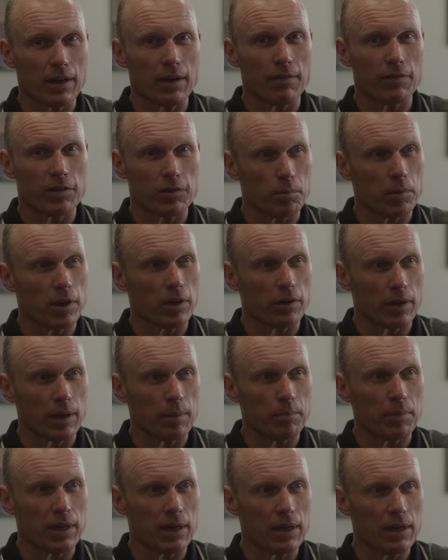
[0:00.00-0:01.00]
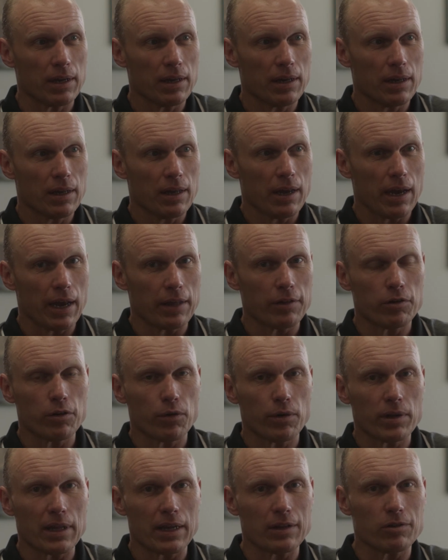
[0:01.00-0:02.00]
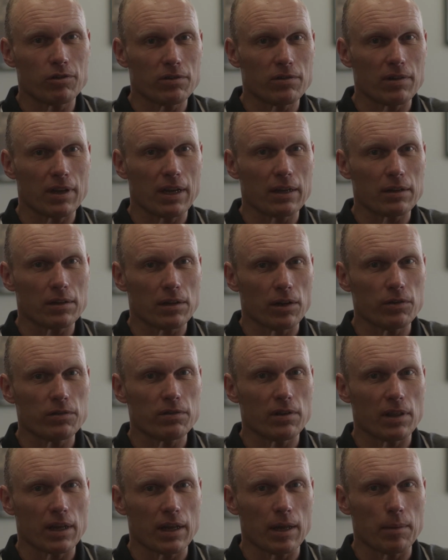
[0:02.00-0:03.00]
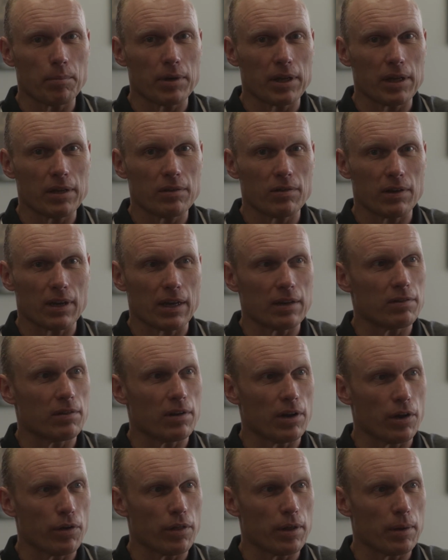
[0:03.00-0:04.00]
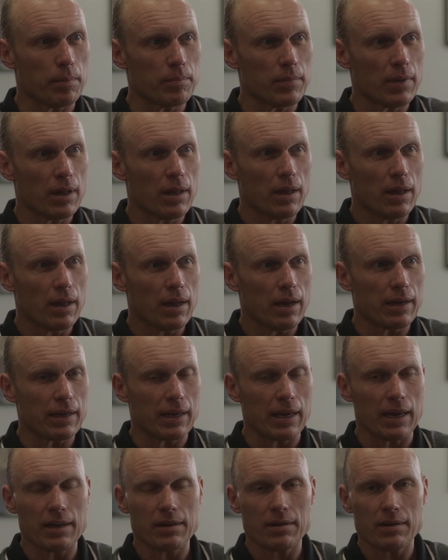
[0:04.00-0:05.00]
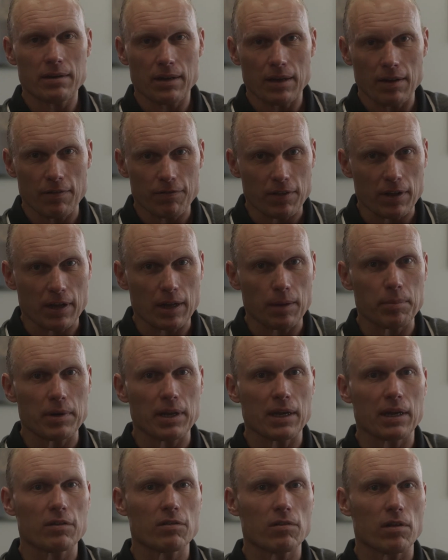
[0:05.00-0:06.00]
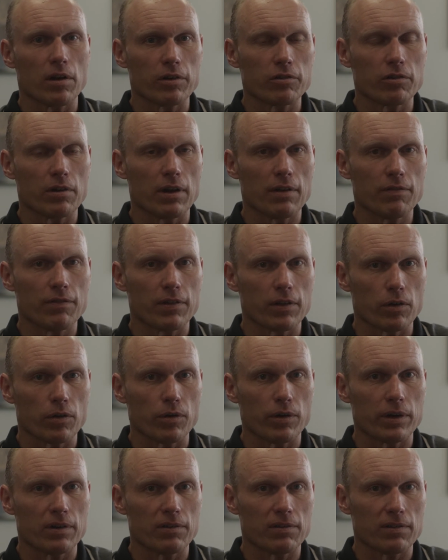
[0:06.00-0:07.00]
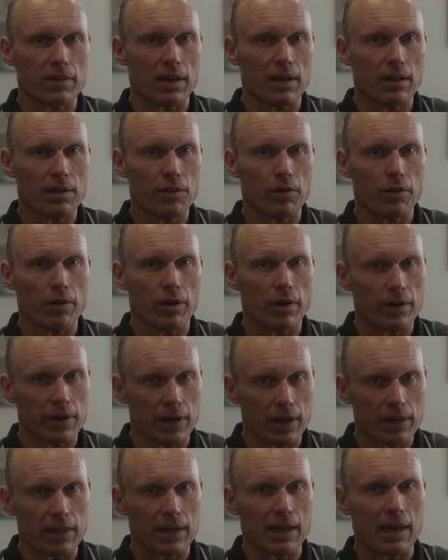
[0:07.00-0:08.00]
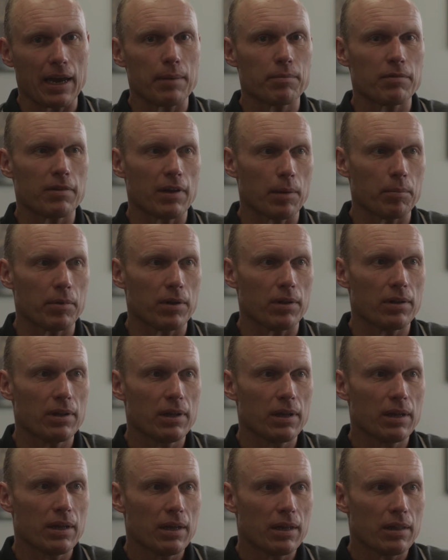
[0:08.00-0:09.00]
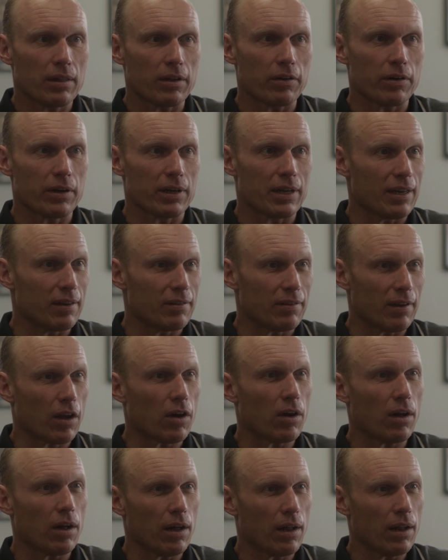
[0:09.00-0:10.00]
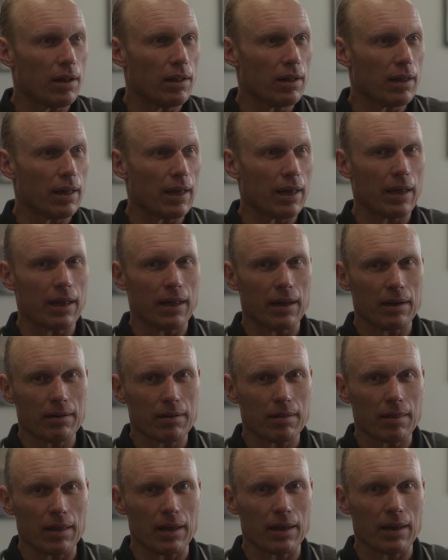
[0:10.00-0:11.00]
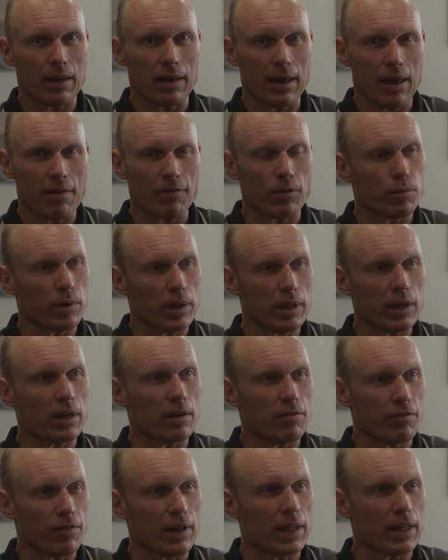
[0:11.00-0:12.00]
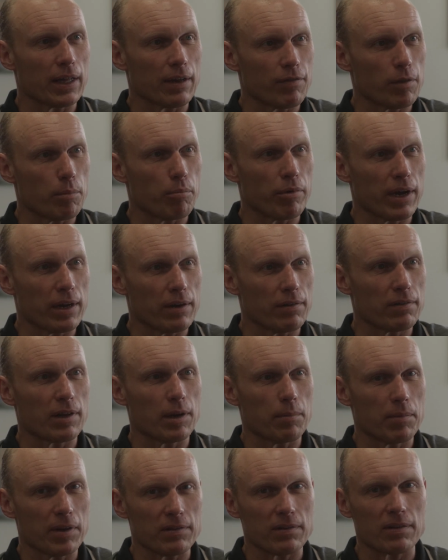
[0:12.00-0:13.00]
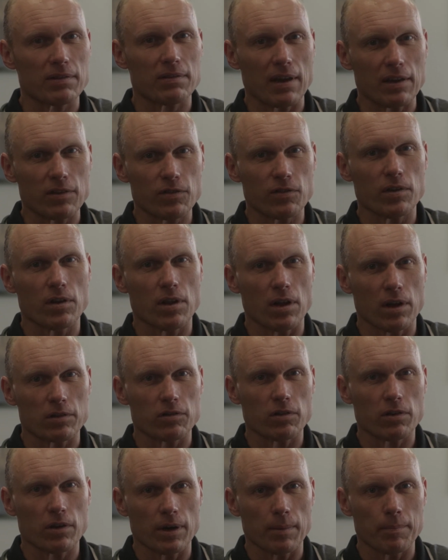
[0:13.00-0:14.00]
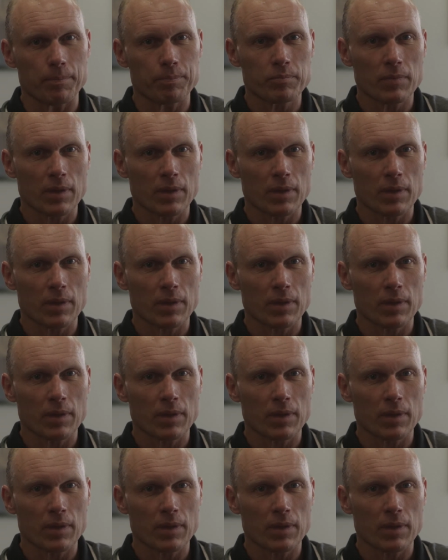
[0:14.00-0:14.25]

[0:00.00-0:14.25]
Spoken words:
of a smaller company. And they're doing that just to get close to the company, to get to know them. Again, if the company gets large enough and they're going to sell, they're already on the cap table. They're an easy call, and they have a really good feeling if the brand is going to be successful long term.